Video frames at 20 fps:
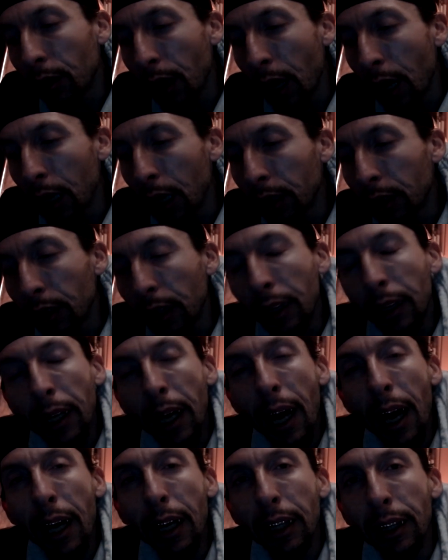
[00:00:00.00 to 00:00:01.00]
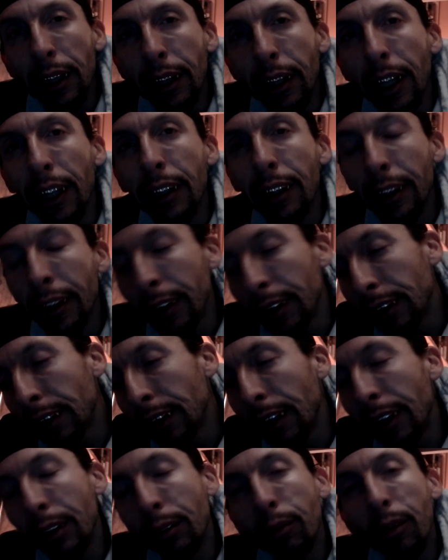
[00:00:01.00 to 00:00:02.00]
And that, in essence,
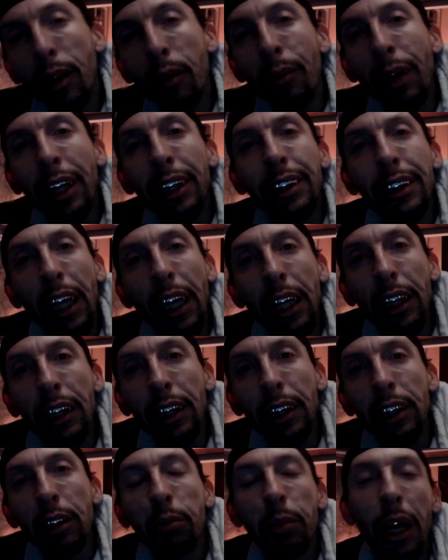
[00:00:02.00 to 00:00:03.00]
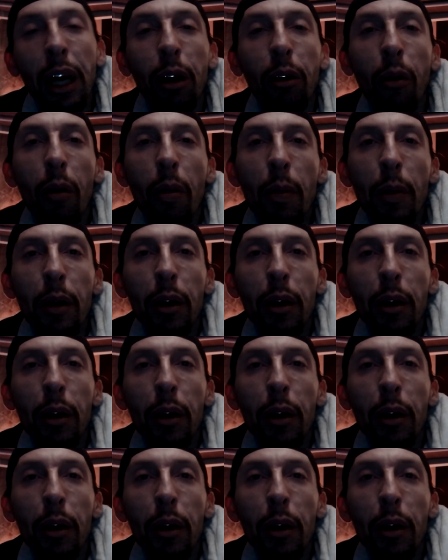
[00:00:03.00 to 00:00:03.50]
is what my channel is about.